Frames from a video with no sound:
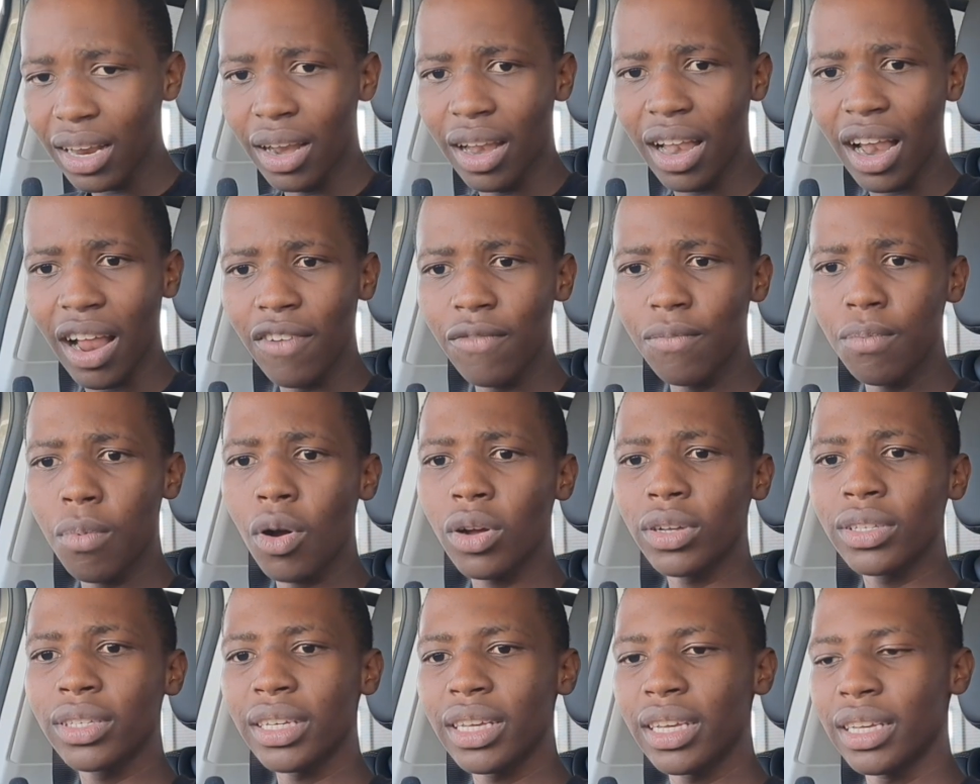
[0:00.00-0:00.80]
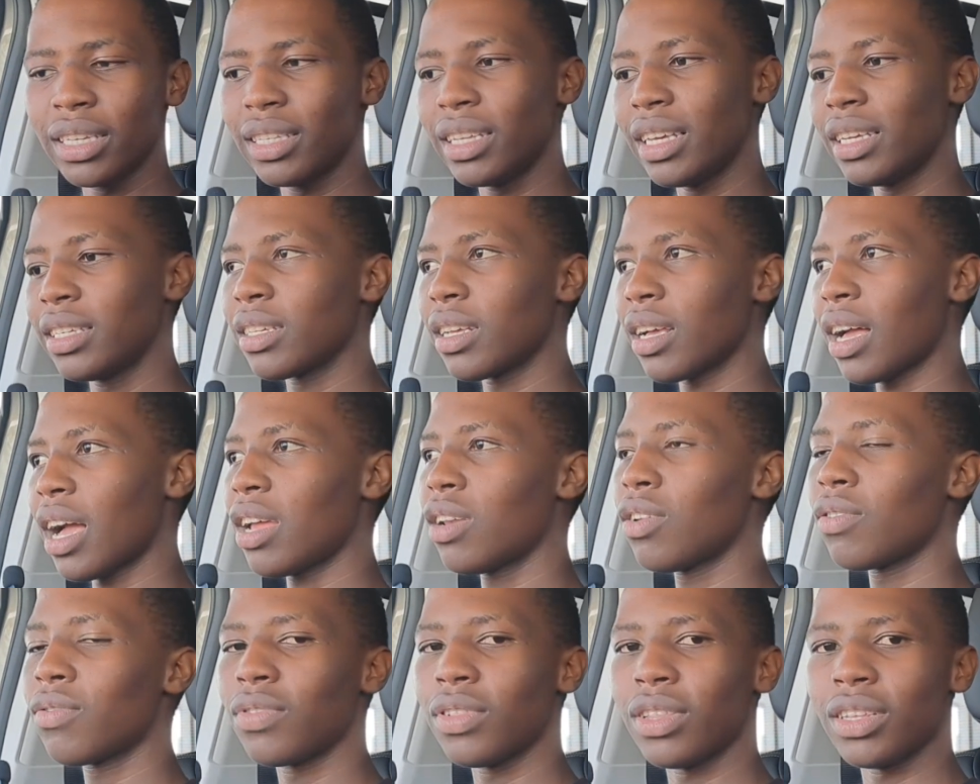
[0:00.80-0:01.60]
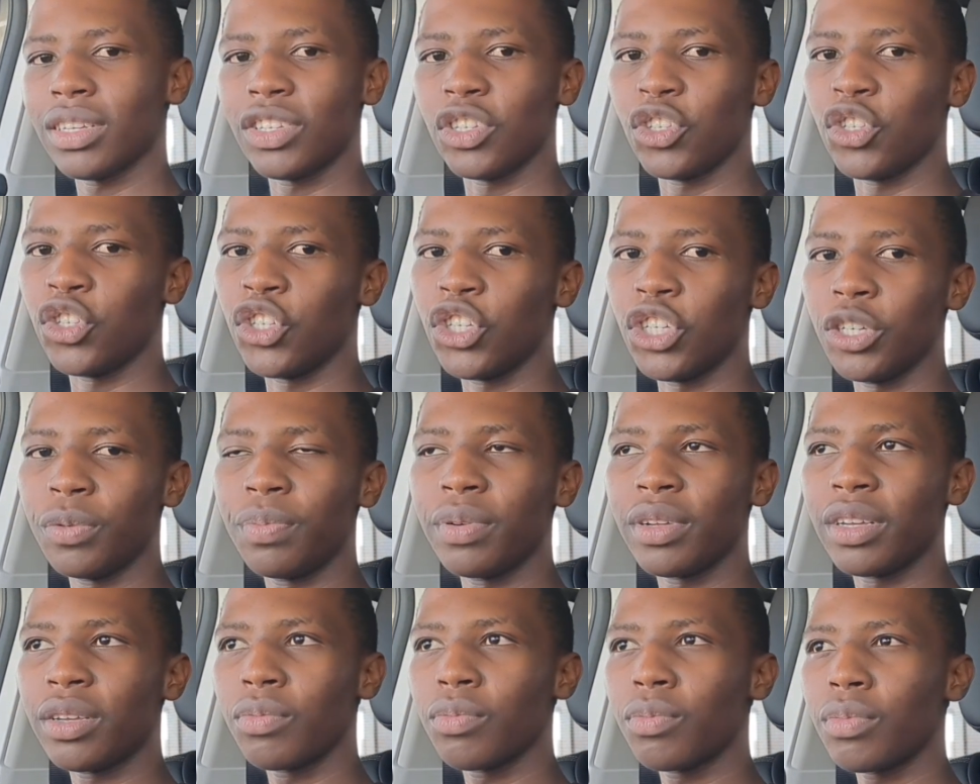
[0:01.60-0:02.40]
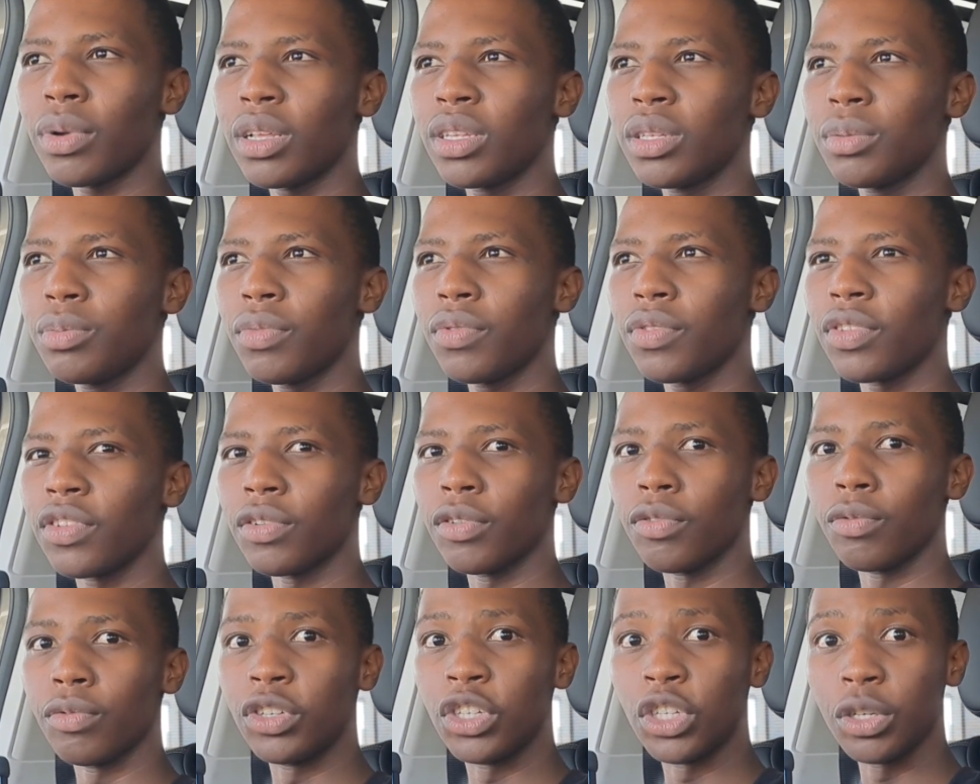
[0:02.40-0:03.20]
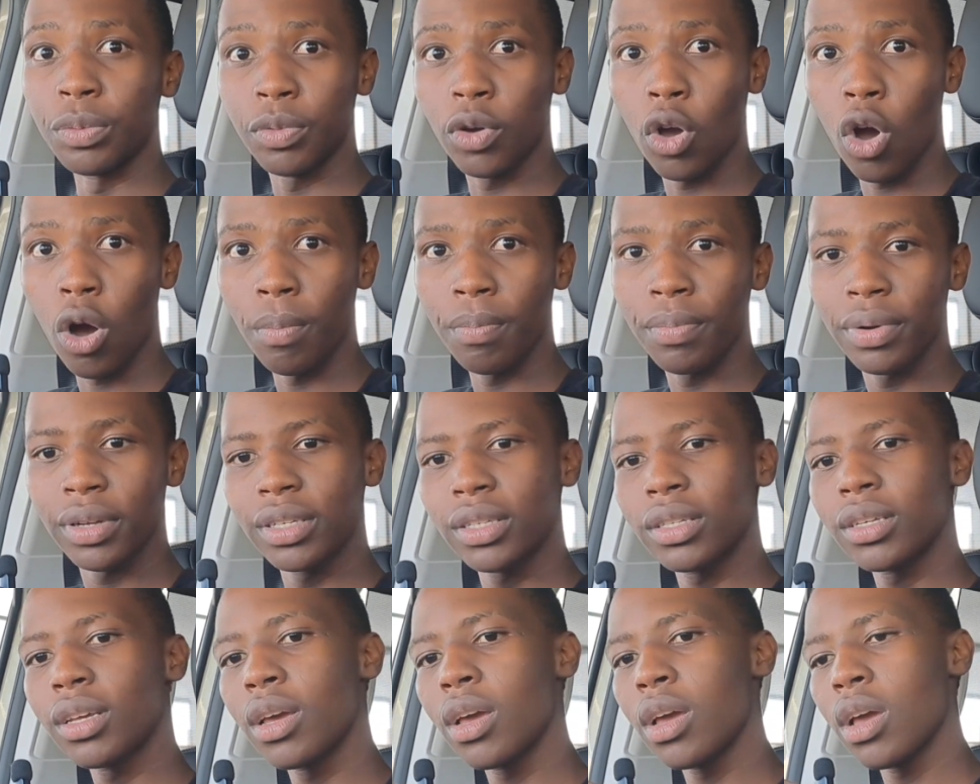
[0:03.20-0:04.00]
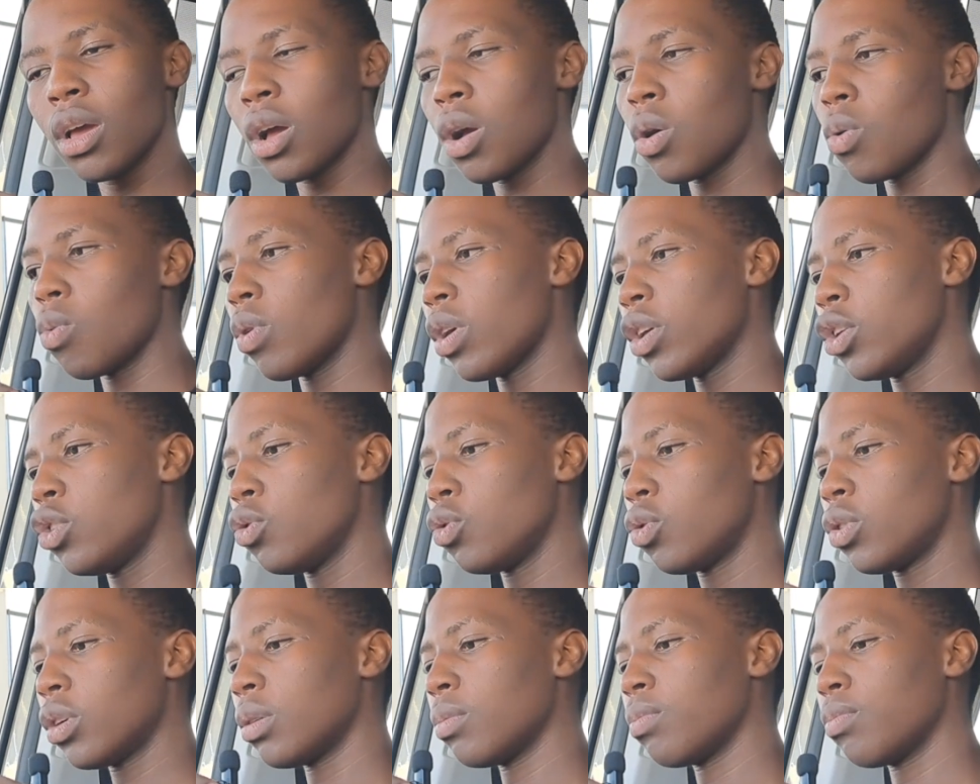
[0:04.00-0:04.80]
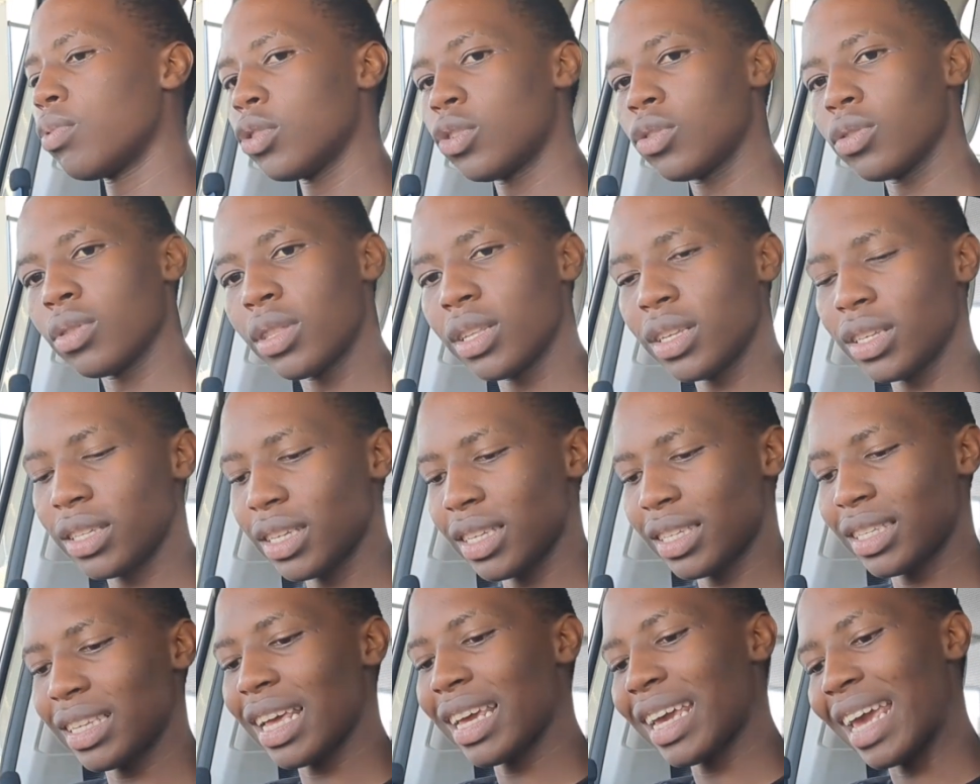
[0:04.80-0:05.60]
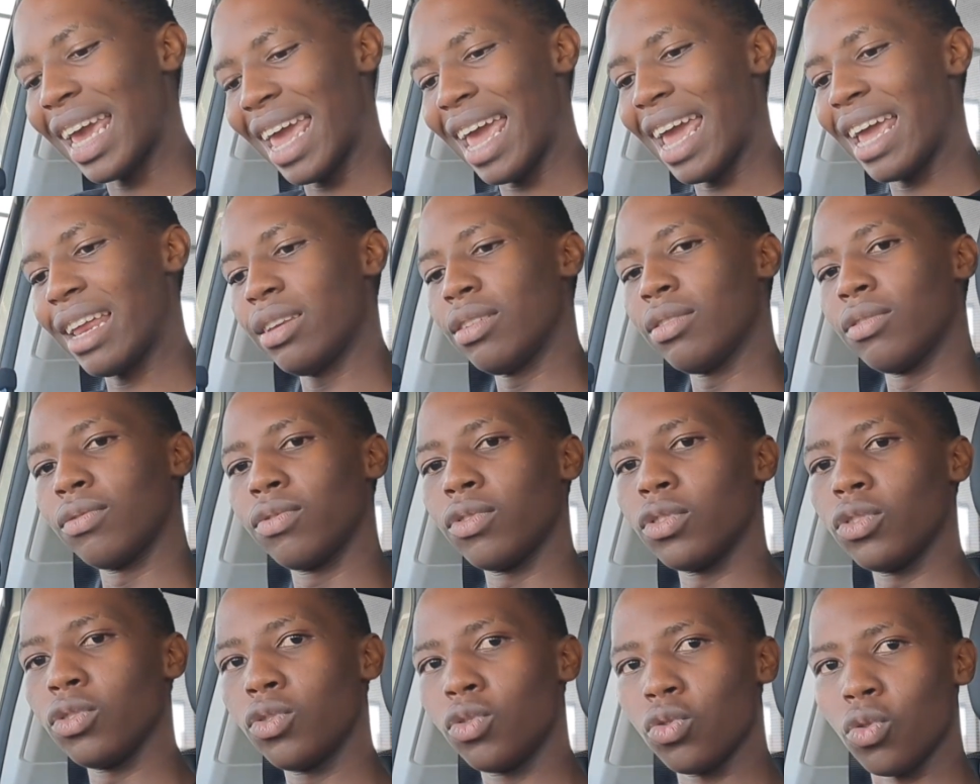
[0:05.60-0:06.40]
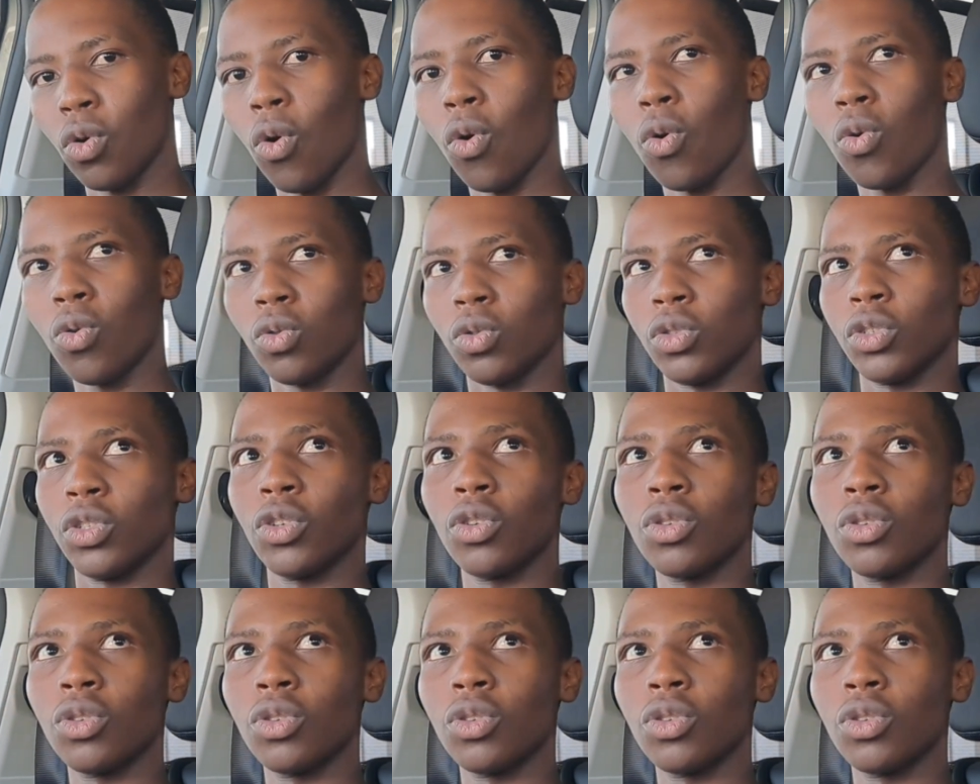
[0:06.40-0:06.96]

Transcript: glove box is, there's a kind of this Jeep, it reminds me of the Jeep Compass, where you can put your things, it's like a handle for you to hold.